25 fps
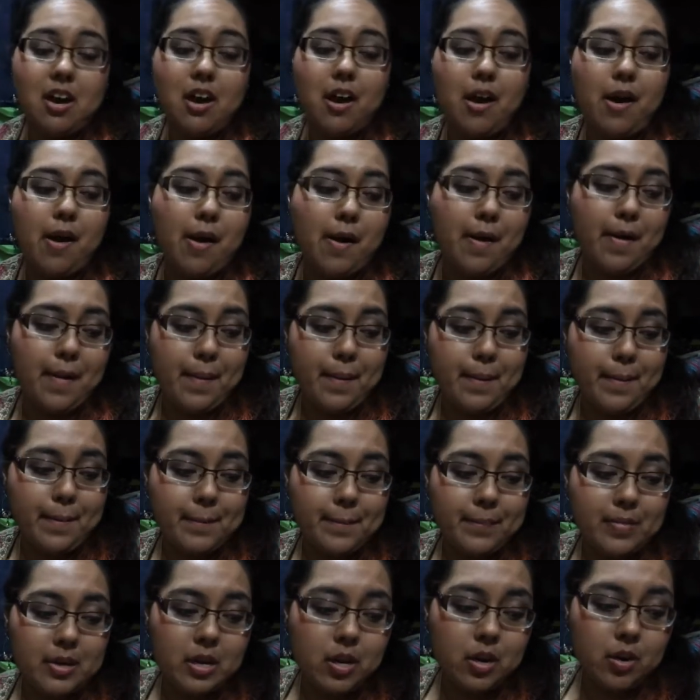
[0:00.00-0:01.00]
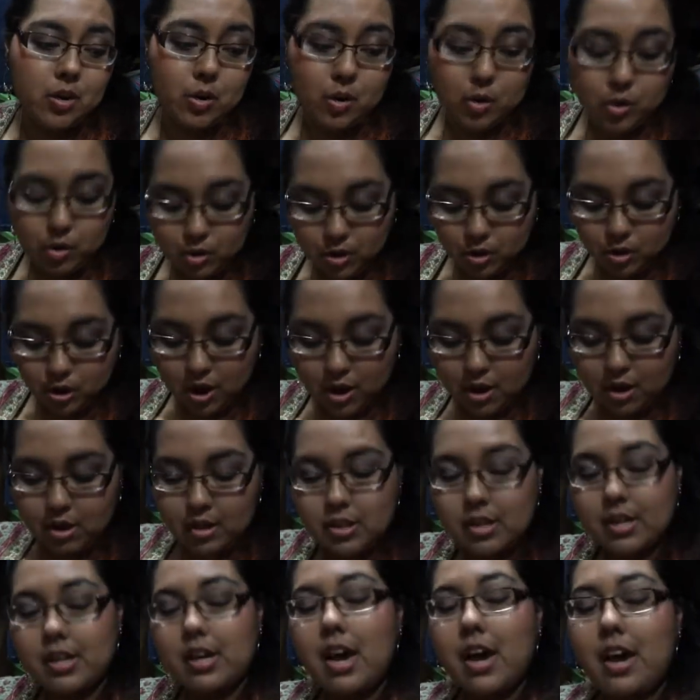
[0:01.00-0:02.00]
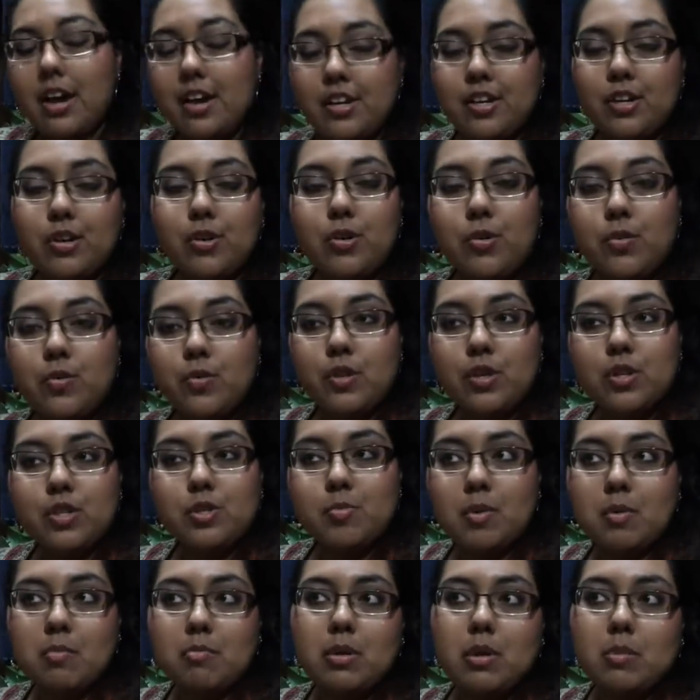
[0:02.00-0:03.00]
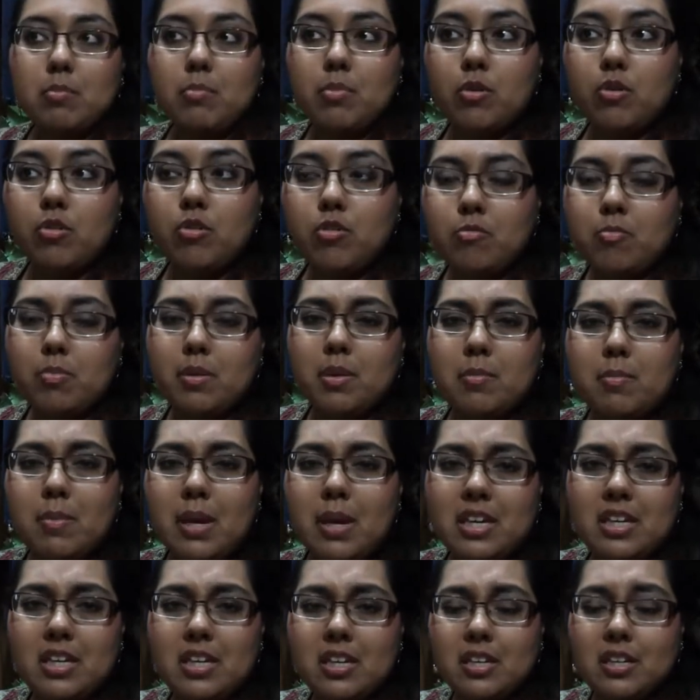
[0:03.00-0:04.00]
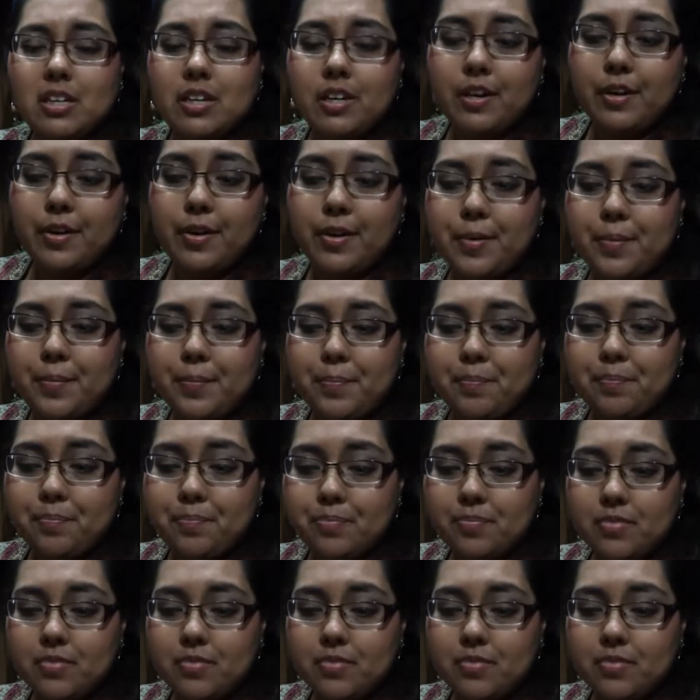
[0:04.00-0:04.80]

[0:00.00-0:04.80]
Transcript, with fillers: Um, I know there's been people who've been making, um,